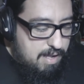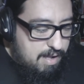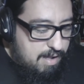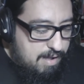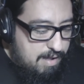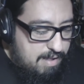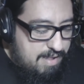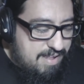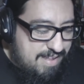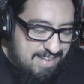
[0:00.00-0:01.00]
You
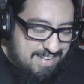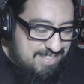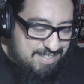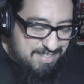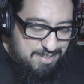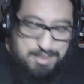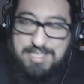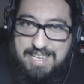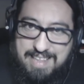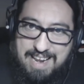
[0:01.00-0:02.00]
should
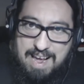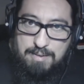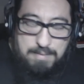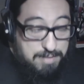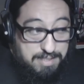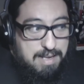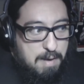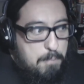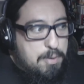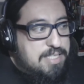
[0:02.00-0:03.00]
check that out. It was
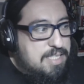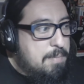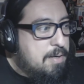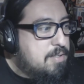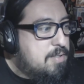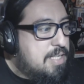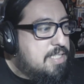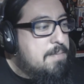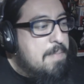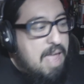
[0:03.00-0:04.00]
pretty similar to
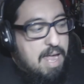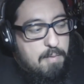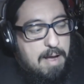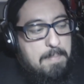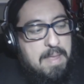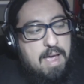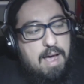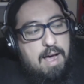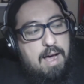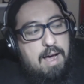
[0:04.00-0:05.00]
this. Anyway,
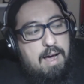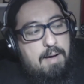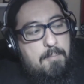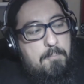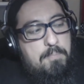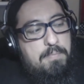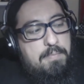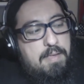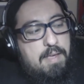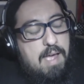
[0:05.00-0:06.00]

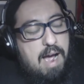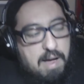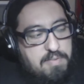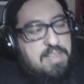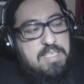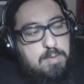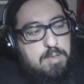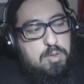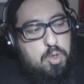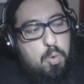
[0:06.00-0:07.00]
I think this
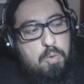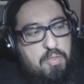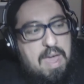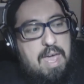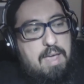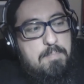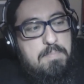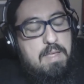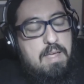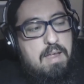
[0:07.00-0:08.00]
was a cool thing.
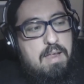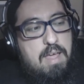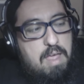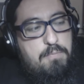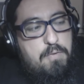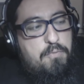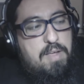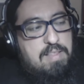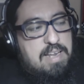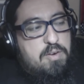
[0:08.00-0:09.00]
If you
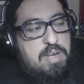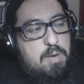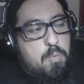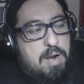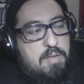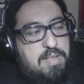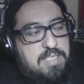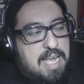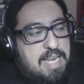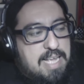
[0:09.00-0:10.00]
feel that you need one of
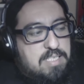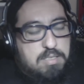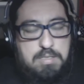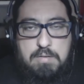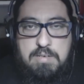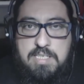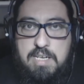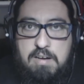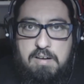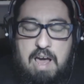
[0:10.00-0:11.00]
these NES controllers
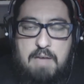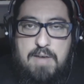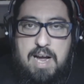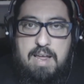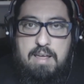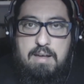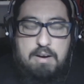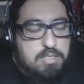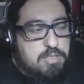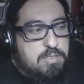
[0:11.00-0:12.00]
in your life, I
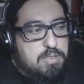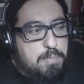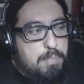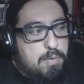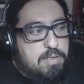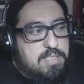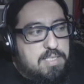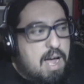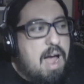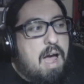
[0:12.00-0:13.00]
urge you to support
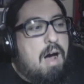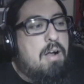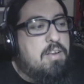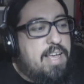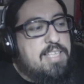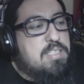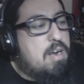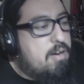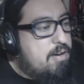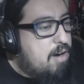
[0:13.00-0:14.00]
this guy on
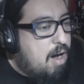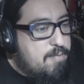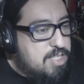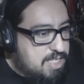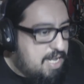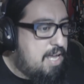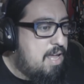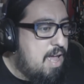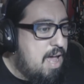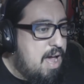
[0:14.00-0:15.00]
Kickstarter, obviously.
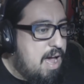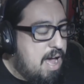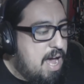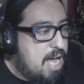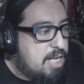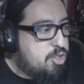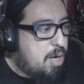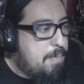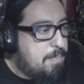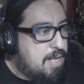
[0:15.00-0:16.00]

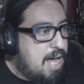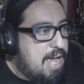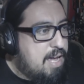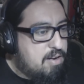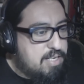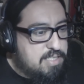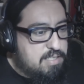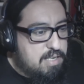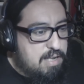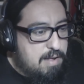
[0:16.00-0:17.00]
Drop him a like on his